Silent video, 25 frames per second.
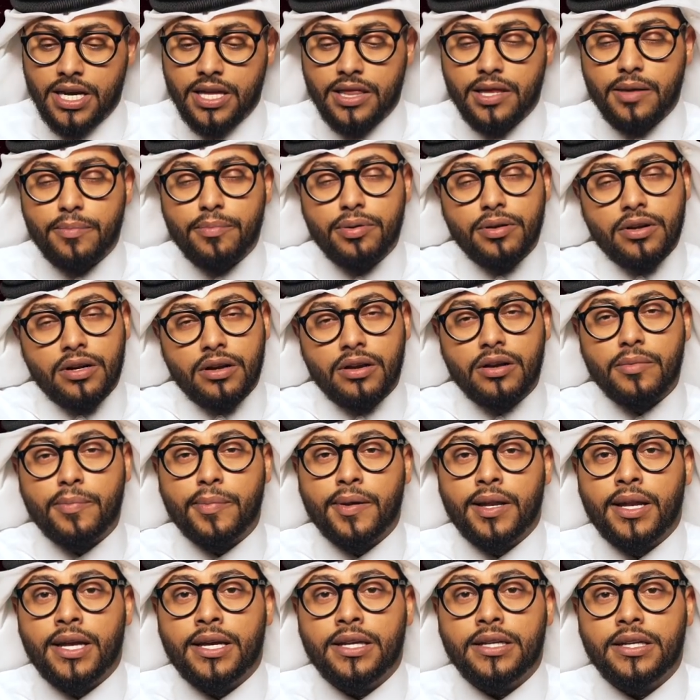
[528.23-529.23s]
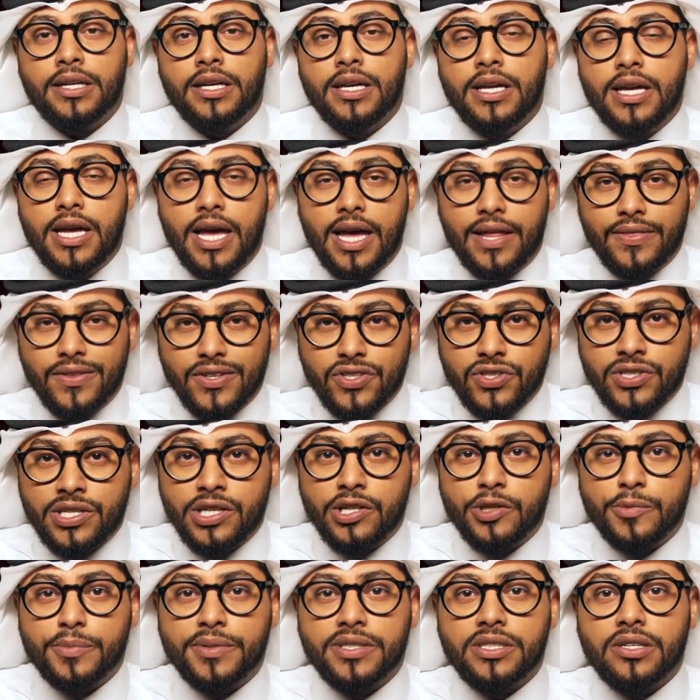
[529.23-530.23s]
And they put it on a plate. And the
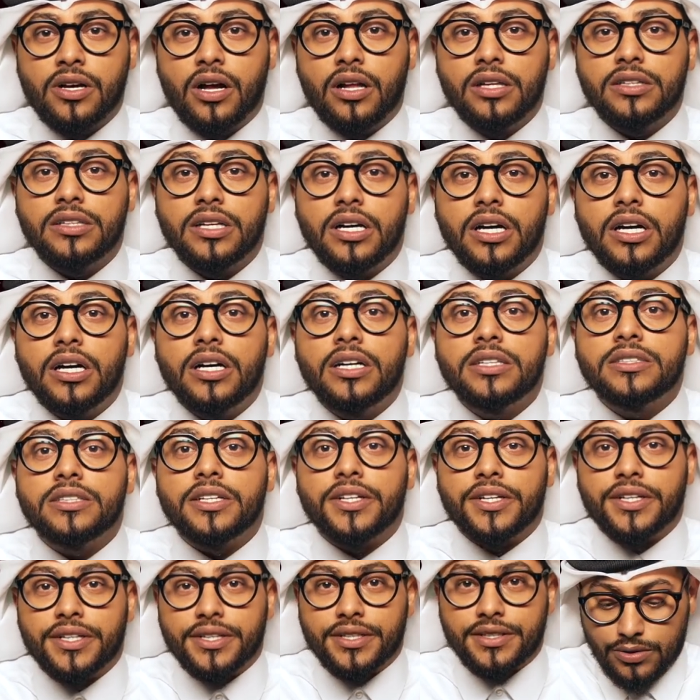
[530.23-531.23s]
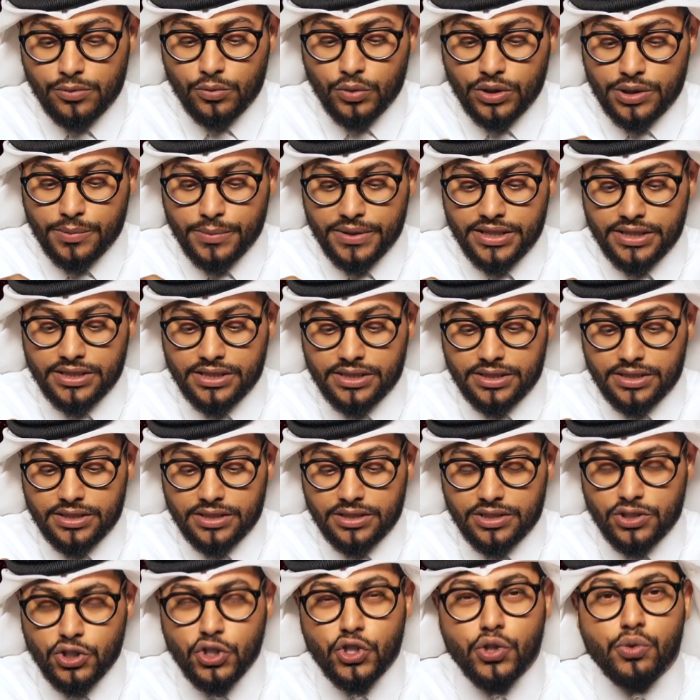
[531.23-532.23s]
syrup is called uppa, which means
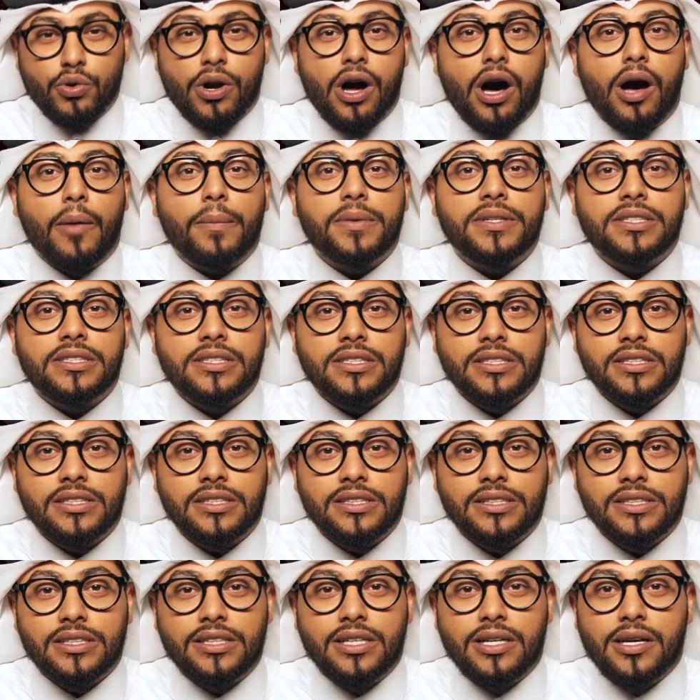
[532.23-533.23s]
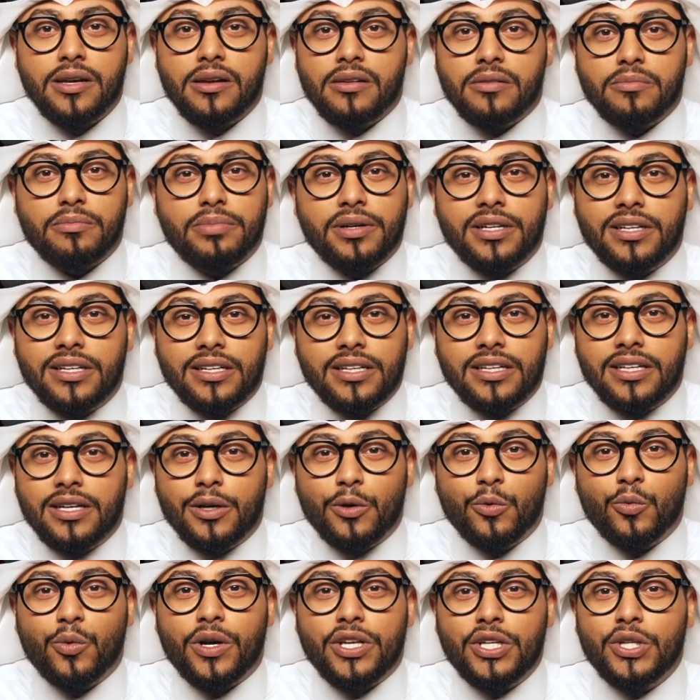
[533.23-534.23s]
drops. But
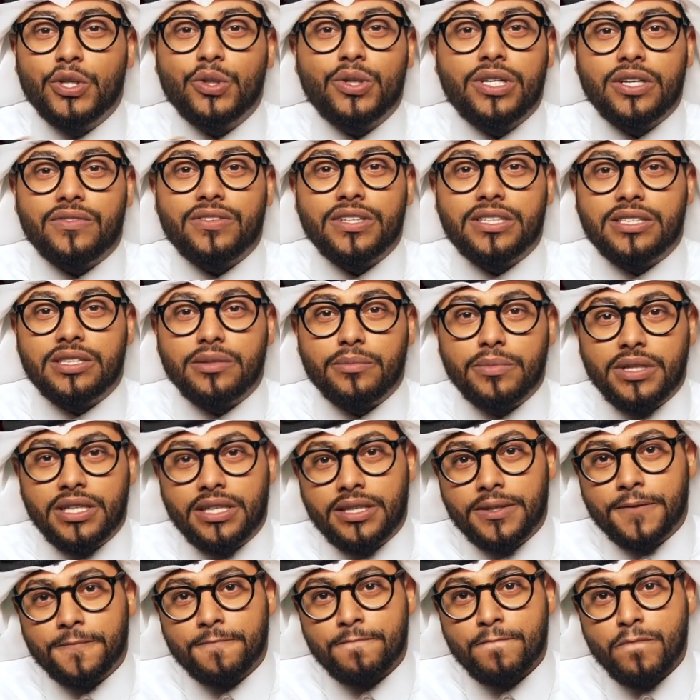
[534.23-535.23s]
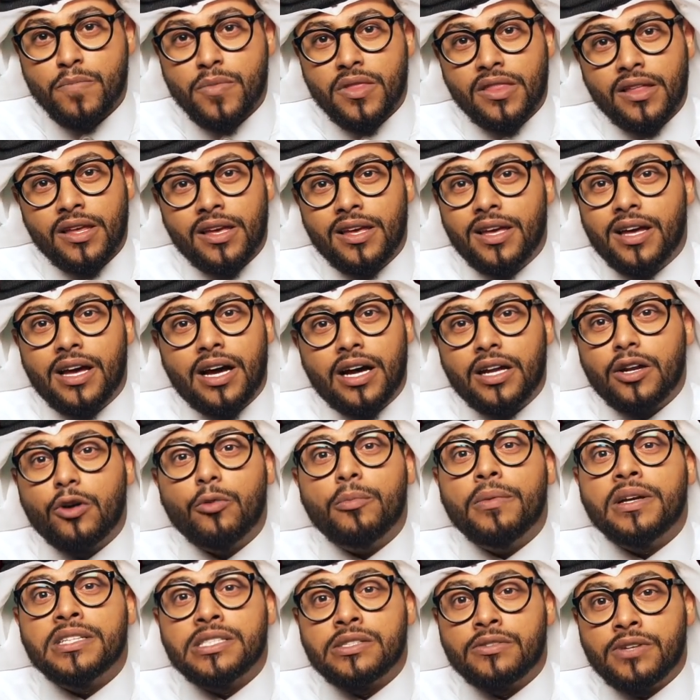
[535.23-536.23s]
when you give it to me, I
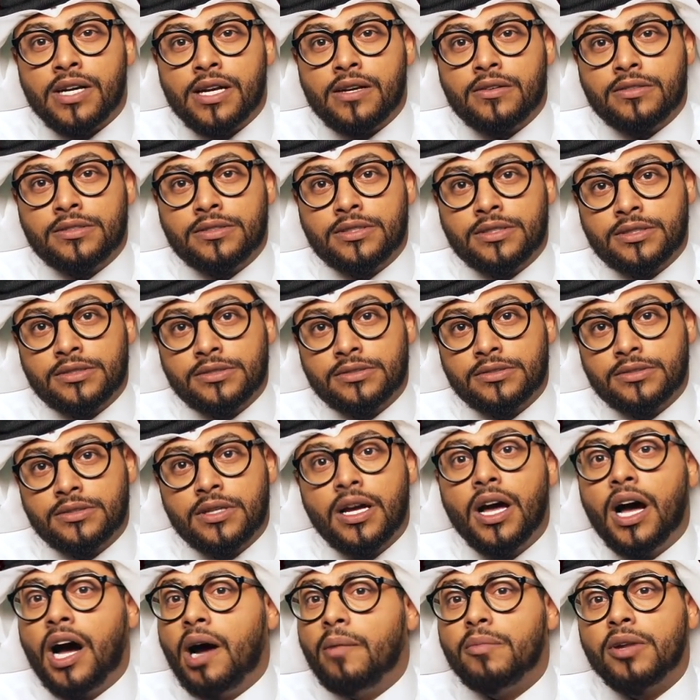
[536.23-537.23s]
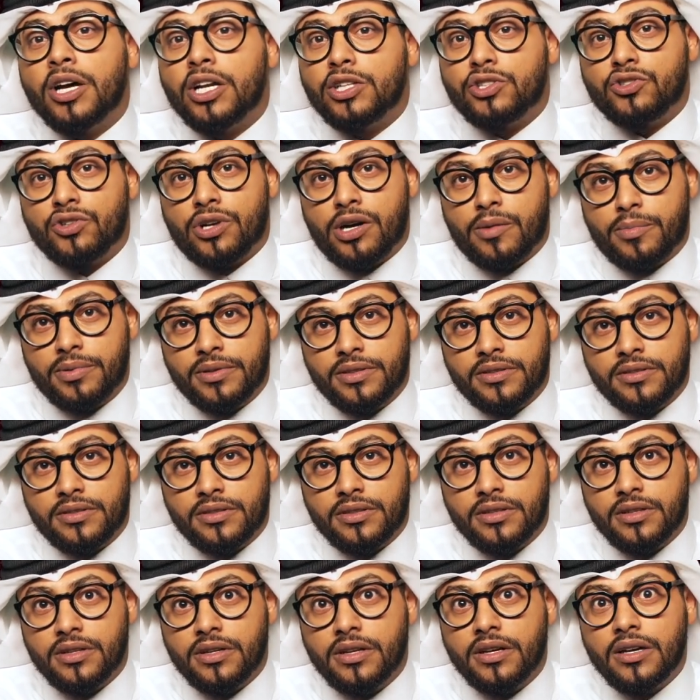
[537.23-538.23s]
don't mess around. I'm not drunk.
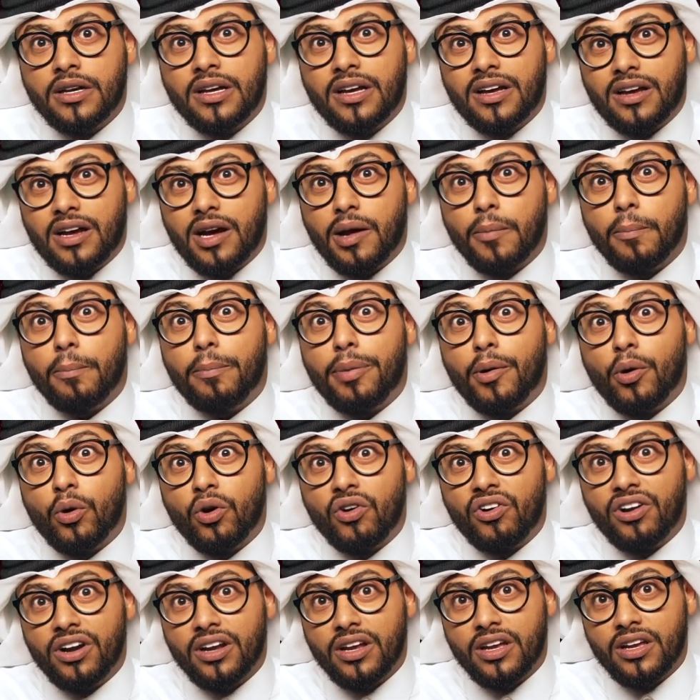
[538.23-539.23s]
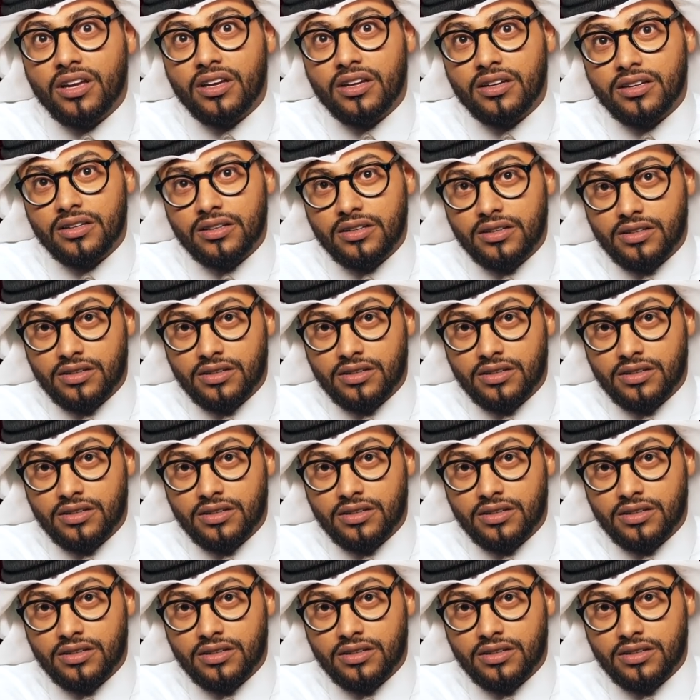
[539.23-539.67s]
I'm pouring.